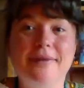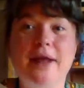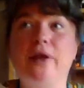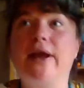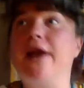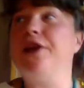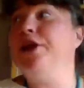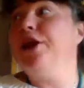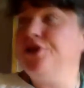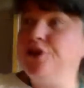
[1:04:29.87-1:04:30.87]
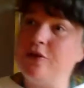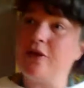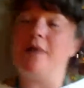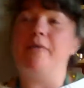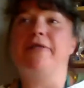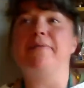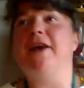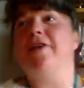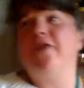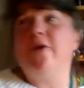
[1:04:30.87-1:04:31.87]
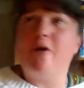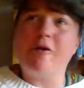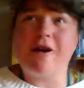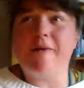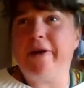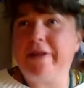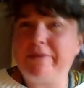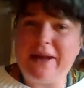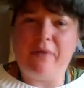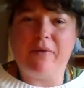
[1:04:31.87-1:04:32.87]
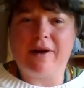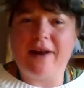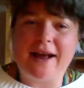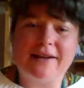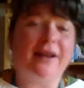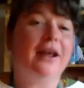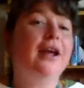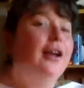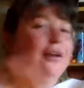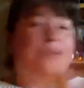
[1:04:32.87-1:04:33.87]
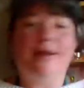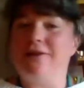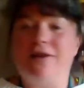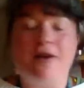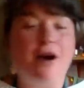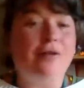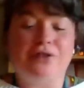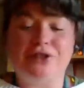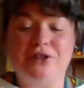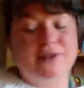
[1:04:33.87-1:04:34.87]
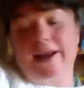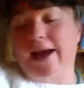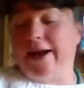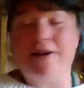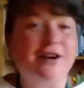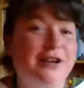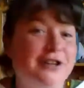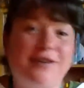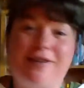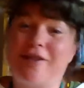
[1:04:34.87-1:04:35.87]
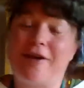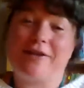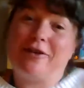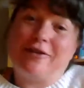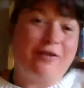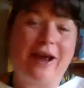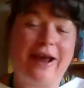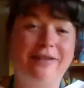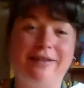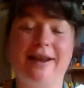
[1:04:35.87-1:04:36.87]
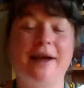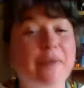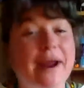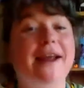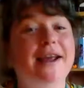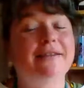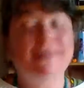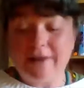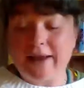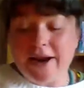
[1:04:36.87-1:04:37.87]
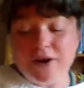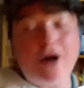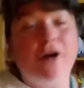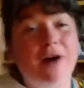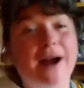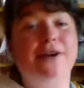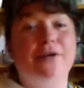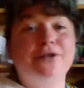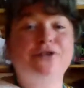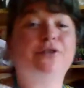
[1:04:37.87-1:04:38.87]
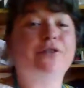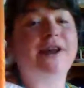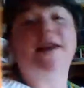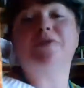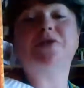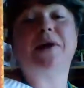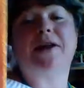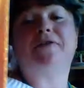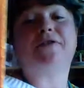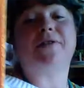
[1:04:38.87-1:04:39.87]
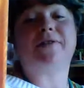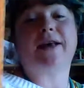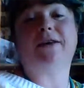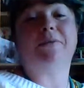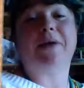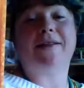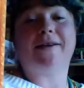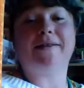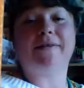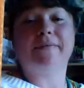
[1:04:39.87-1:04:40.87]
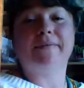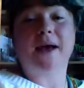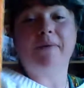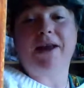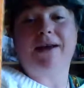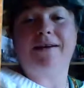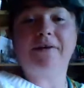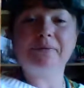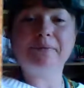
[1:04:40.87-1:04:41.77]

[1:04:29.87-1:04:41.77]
not like, I need you to come with me. If you don't come with me, we're not. No, she's like, I unconditionally love you. It's okay. Like, I'm waiting. Like, I know the truth, and I'm just waiting for the scale to balance. I'm here.